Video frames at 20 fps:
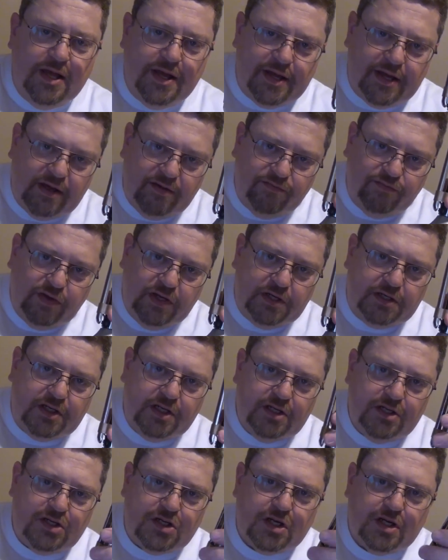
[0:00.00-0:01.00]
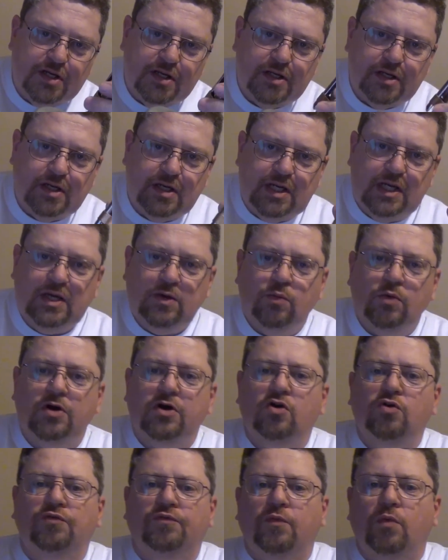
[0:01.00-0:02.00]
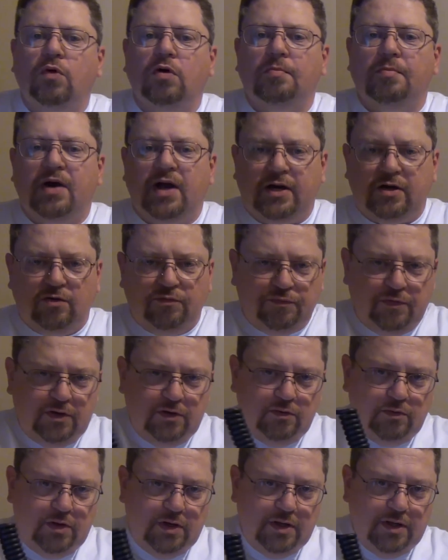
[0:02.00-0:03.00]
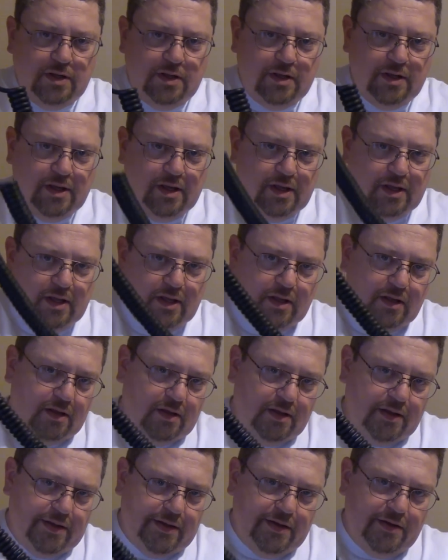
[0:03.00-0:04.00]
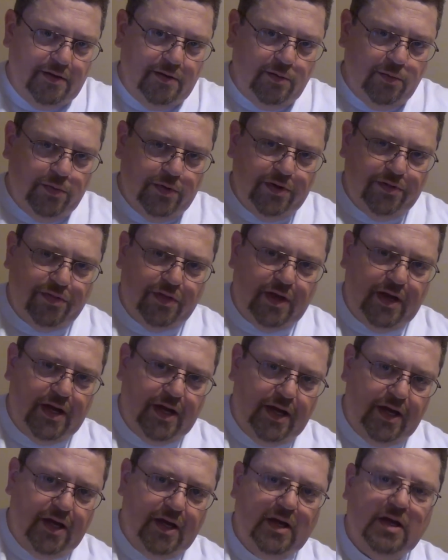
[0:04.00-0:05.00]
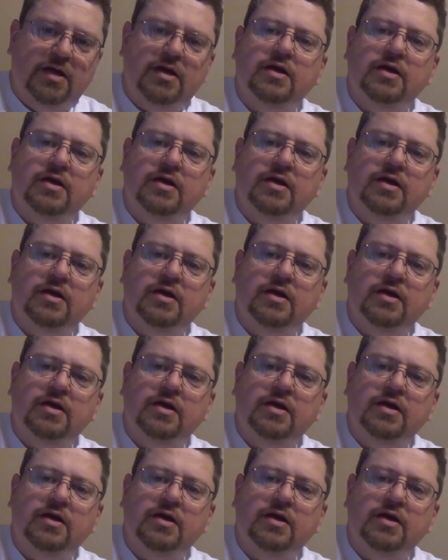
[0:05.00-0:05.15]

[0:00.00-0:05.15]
a vintage D104 microphone with a